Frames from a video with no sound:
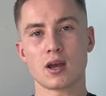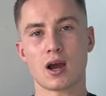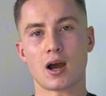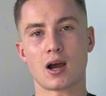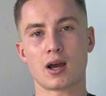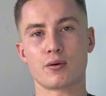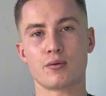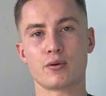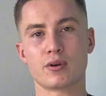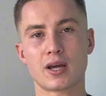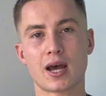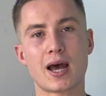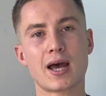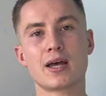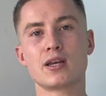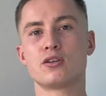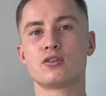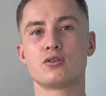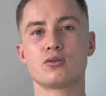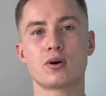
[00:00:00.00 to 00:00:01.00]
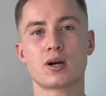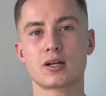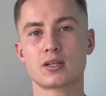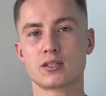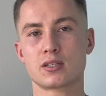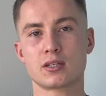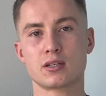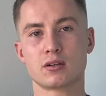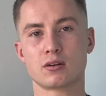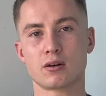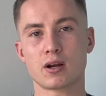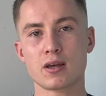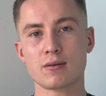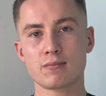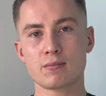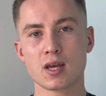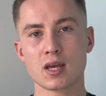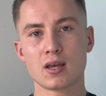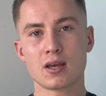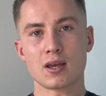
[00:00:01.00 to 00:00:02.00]
I would add to our
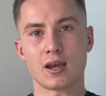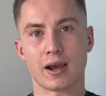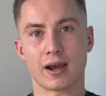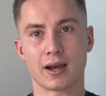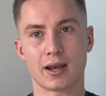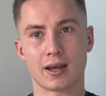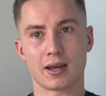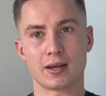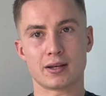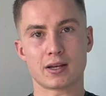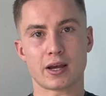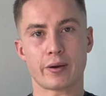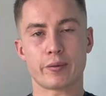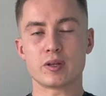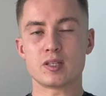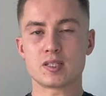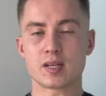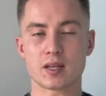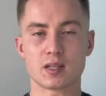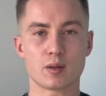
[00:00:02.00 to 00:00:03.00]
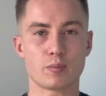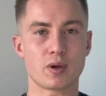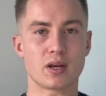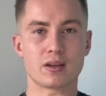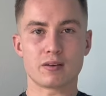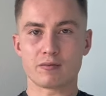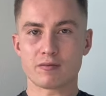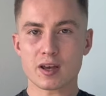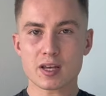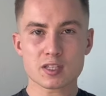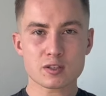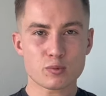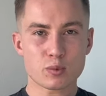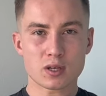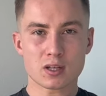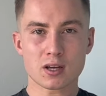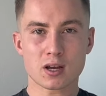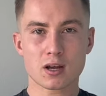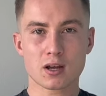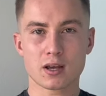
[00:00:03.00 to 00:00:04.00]
CRM and I would send them an investment
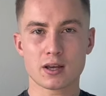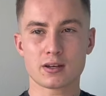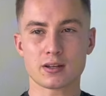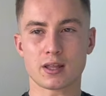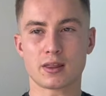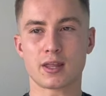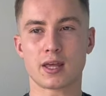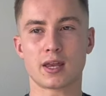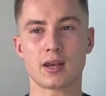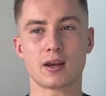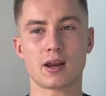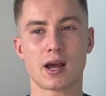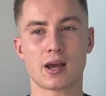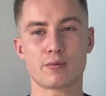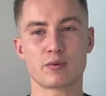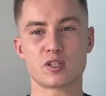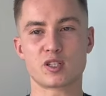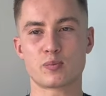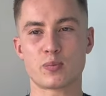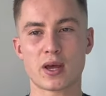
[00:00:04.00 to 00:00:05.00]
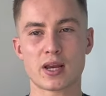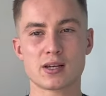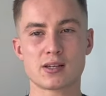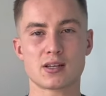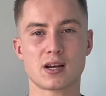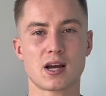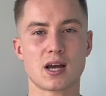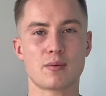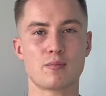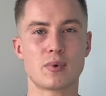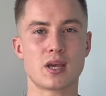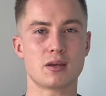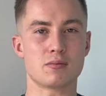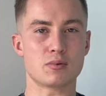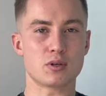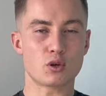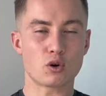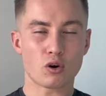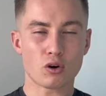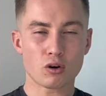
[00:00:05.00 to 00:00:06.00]
guide. And then I would spend time
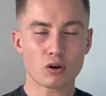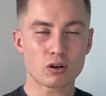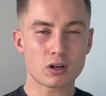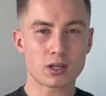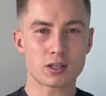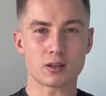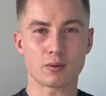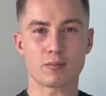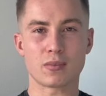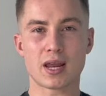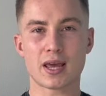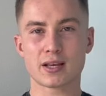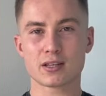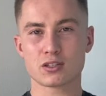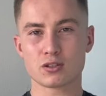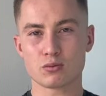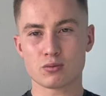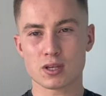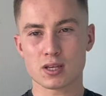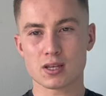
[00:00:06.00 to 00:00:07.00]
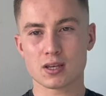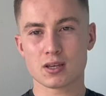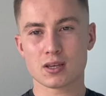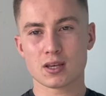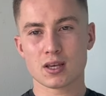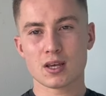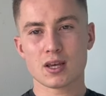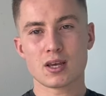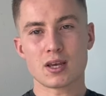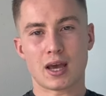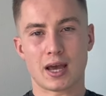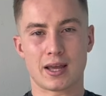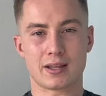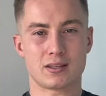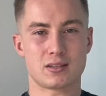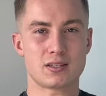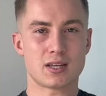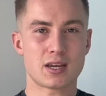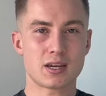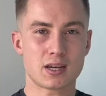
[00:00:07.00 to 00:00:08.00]
maybe calling them next week and
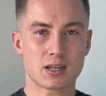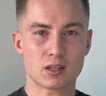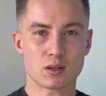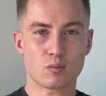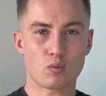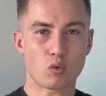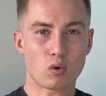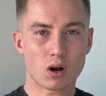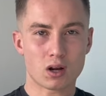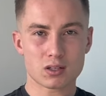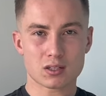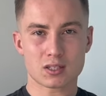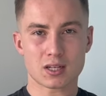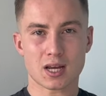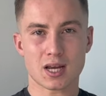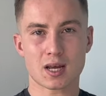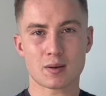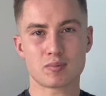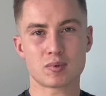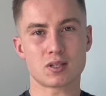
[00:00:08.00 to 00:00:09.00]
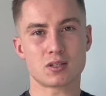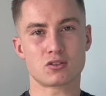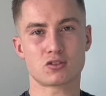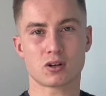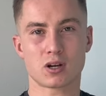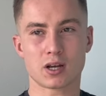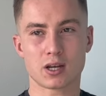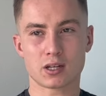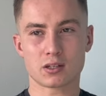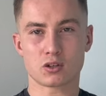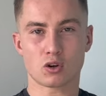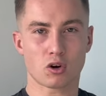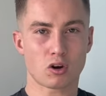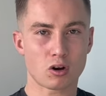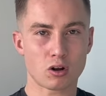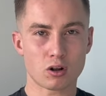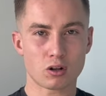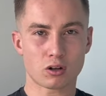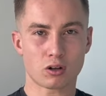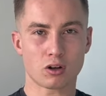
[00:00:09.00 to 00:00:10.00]
sending them WhatsApps and trying
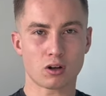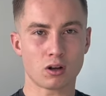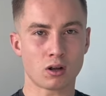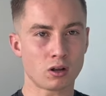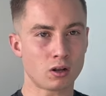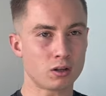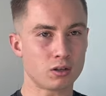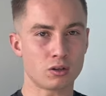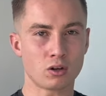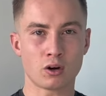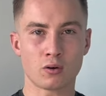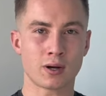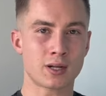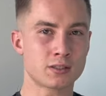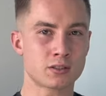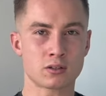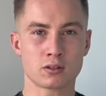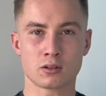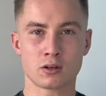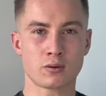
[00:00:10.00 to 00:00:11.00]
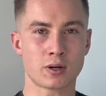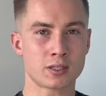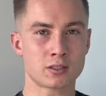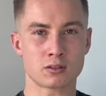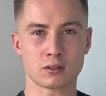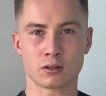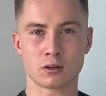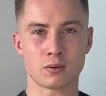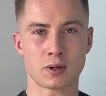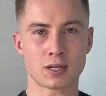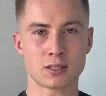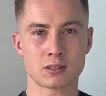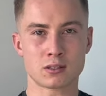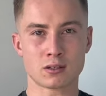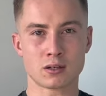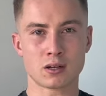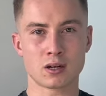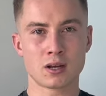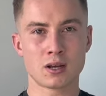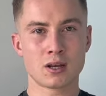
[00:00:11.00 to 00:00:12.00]
call, no answer, no answer, no
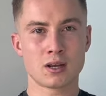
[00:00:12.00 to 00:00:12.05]
answer.